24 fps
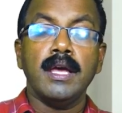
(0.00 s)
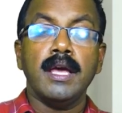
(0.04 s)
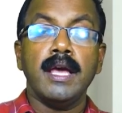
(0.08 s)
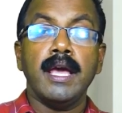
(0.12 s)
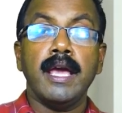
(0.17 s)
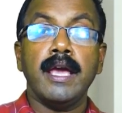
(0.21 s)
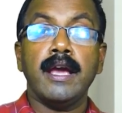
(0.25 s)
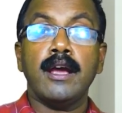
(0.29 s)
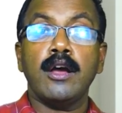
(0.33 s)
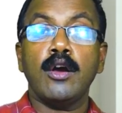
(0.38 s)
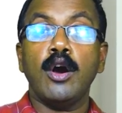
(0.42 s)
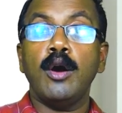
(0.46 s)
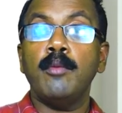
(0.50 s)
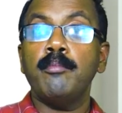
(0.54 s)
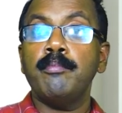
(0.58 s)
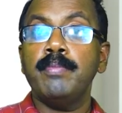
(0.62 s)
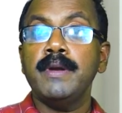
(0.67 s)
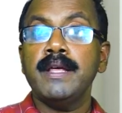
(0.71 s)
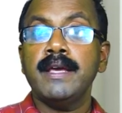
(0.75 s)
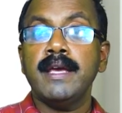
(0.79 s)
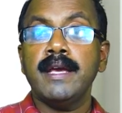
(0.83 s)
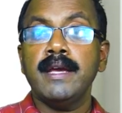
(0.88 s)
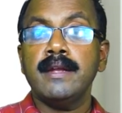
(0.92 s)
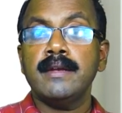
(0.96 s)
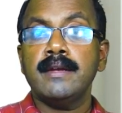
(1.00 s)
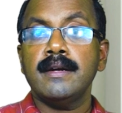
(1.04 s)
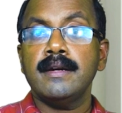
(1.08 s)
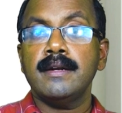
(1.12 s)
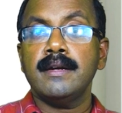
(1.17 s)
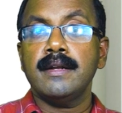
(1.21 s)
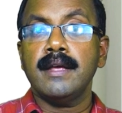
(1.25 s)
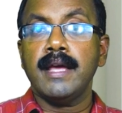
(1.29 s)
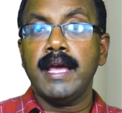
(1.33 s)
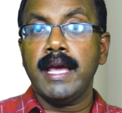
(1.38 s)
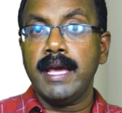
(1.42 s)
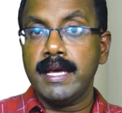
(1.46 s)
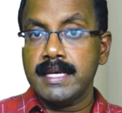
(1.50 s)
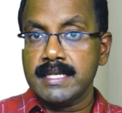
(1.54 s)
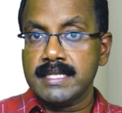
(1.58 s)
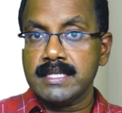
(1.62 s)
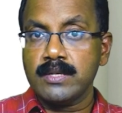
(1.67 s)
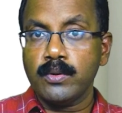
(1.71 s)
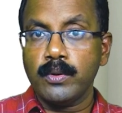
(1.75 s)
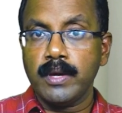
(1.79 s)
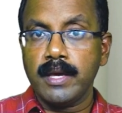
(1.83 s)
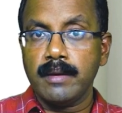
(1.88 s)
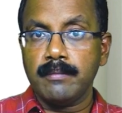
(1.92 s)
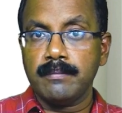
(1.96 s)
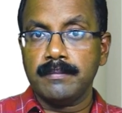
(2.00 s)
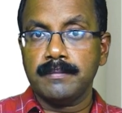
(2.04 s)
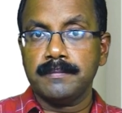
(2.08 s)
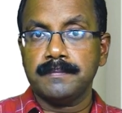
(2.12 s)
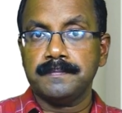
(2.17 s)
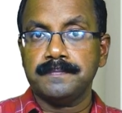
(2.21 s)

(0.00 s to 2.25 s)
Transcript: A complicated ASOM,